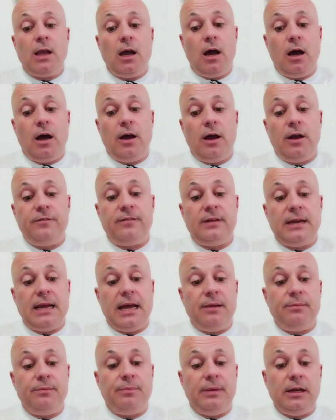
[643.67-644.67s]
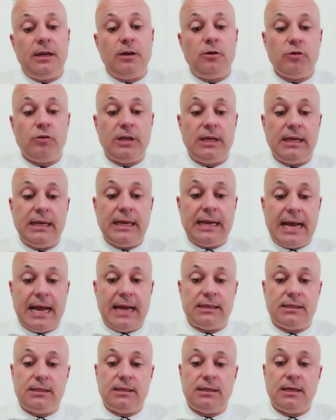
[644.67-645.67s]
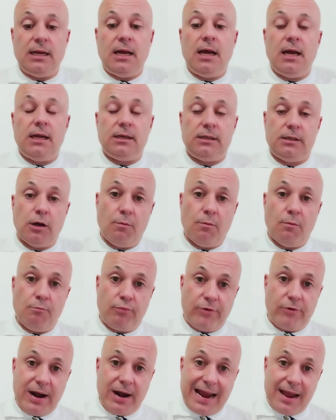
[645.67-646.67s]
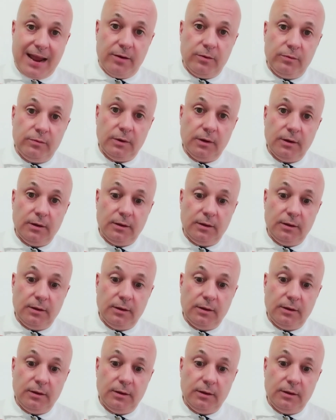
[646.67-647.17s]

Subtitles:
I've now been looking at Thom Browne,